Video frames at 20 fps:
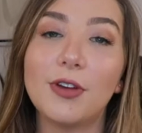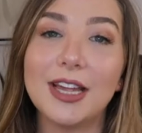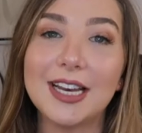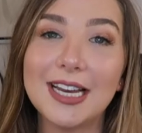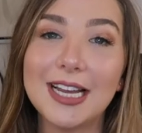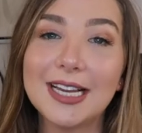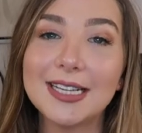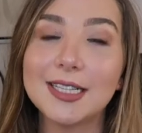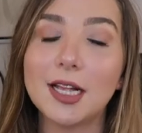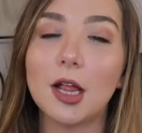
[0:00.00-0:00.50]

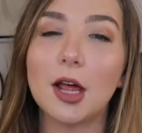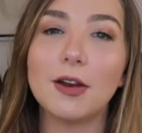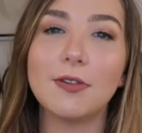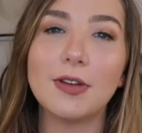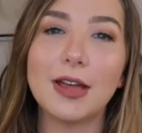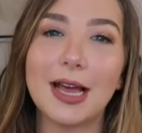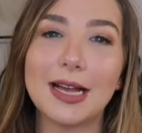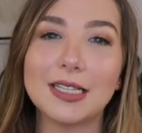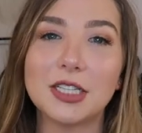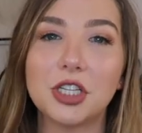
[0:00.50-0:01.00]
fitness, a lot of
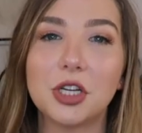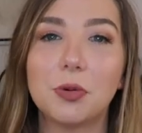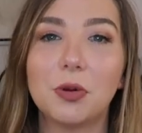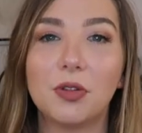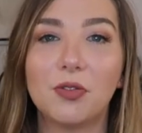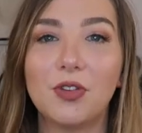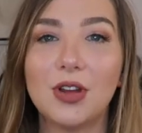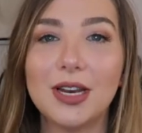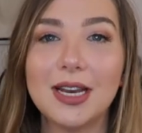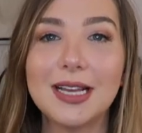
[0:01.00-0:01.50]
it has to do
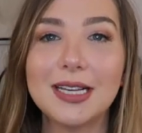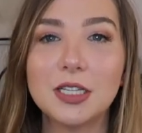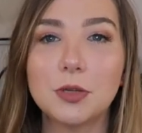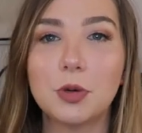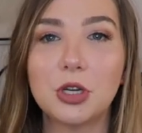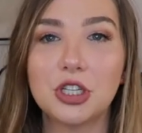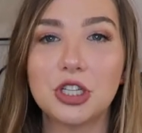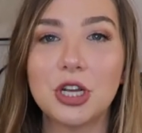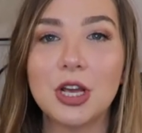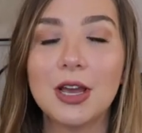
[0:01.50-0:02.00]
with fitness,
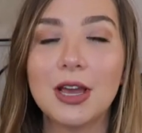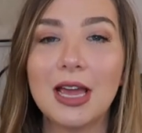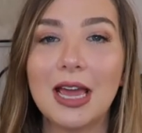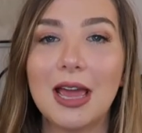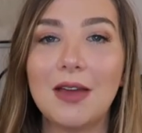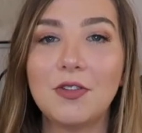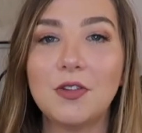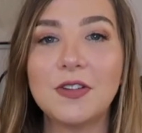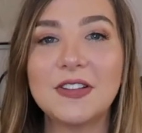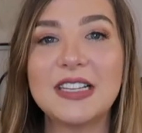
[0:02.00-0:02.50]
which
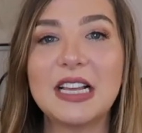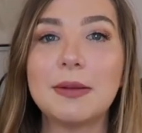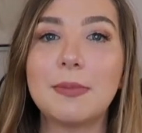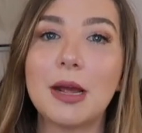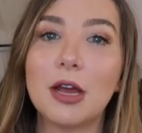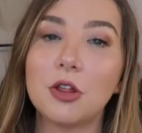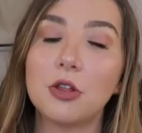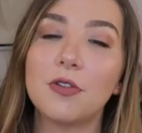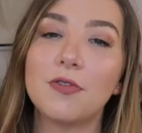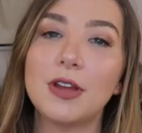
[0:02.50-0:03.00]
if you've seen
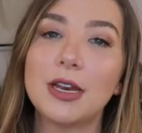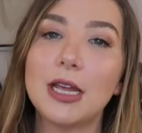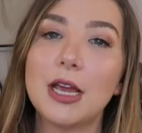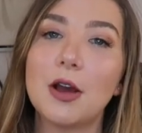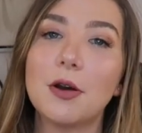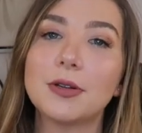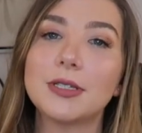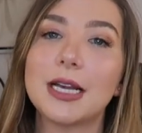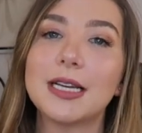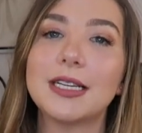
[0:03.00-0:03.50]
my other
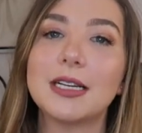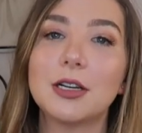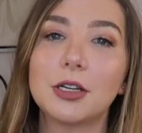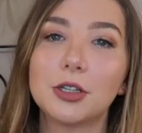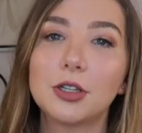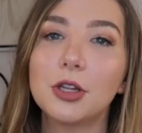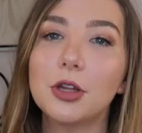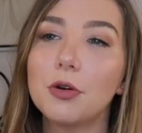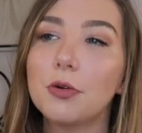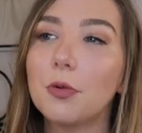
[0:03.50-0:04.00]
videos, I did a
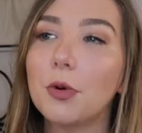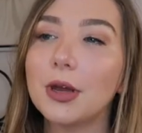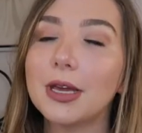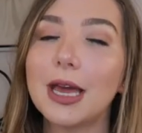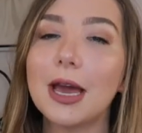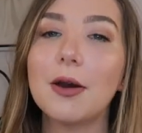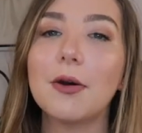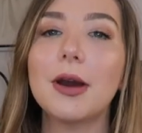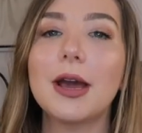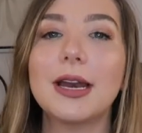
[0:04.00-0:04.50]
glute
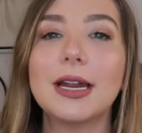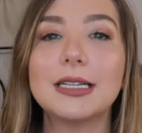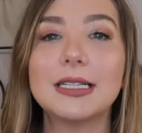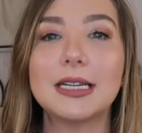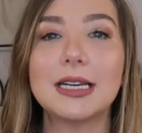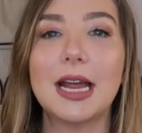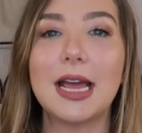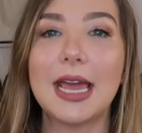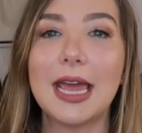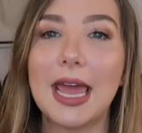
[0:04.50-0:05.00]
workout and I
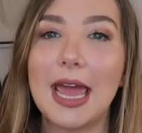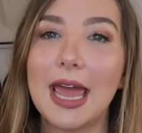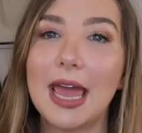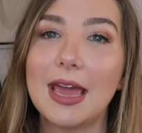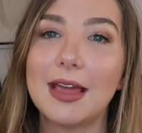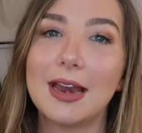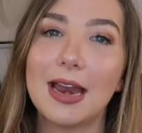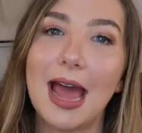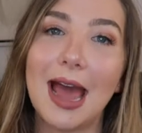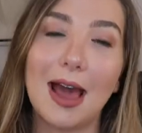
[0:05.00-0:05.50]
did a
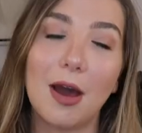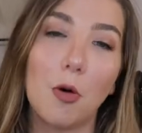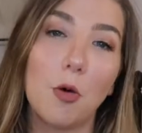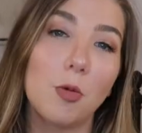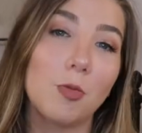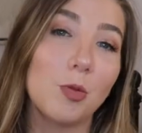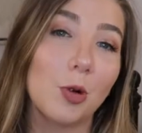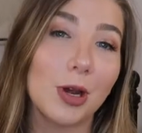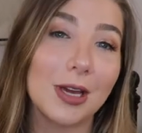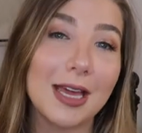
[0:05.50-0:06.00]
HIIT at
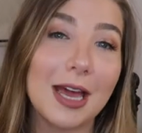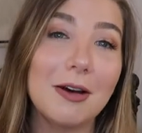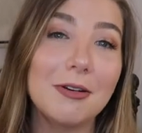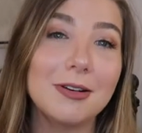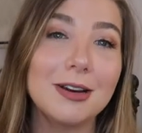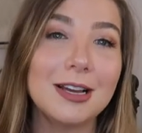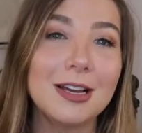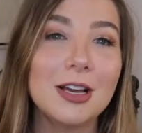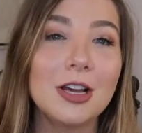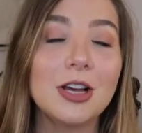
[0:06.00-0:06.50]
home
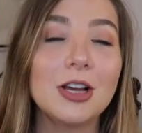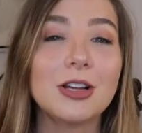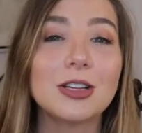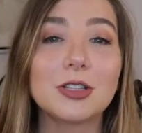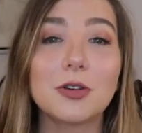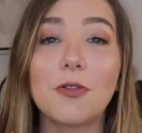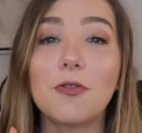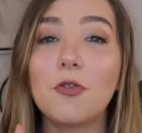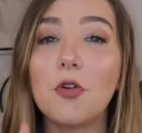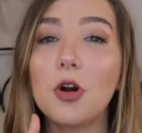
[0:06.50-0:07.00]
workout.
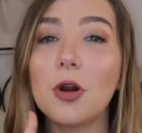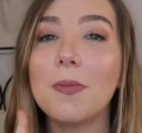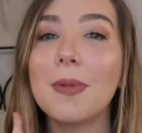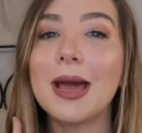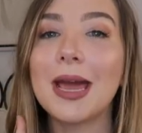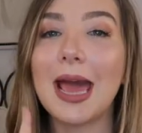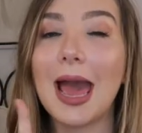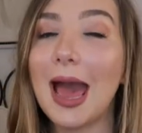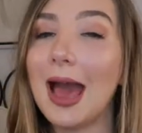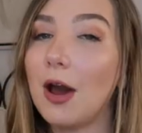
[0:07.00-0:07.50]
So for
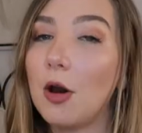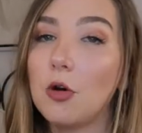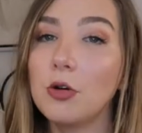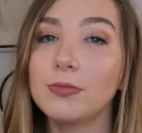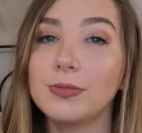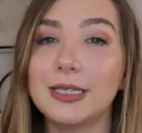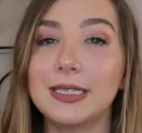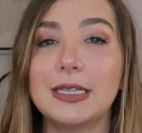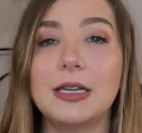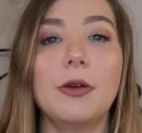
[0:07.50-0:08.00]
my at
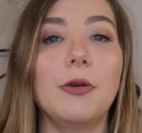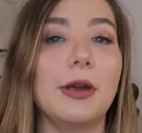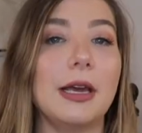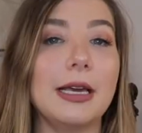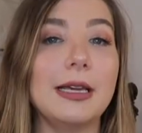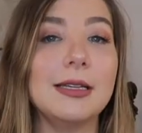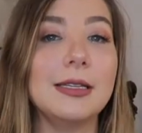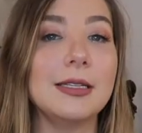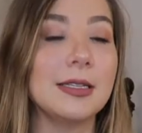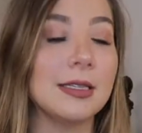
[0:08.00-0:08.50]
home
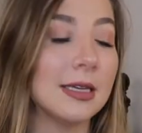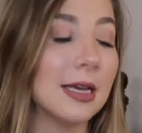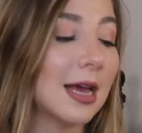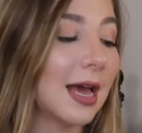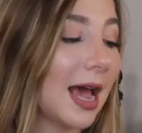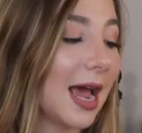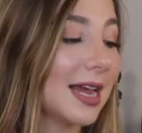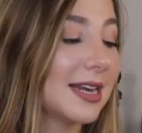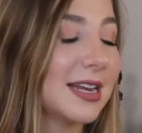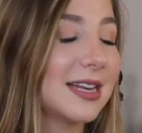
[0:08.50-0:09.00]
series,
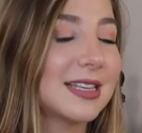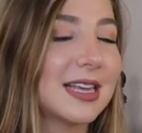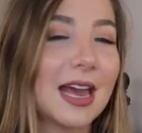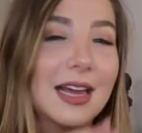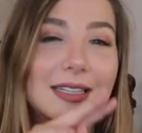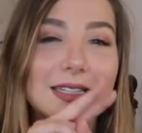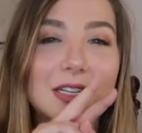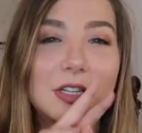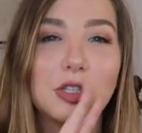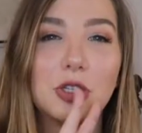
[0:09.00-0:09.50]
I did
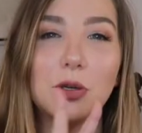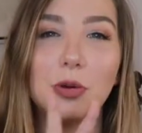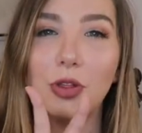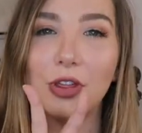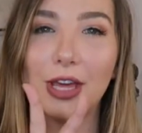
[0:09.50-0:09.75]
get two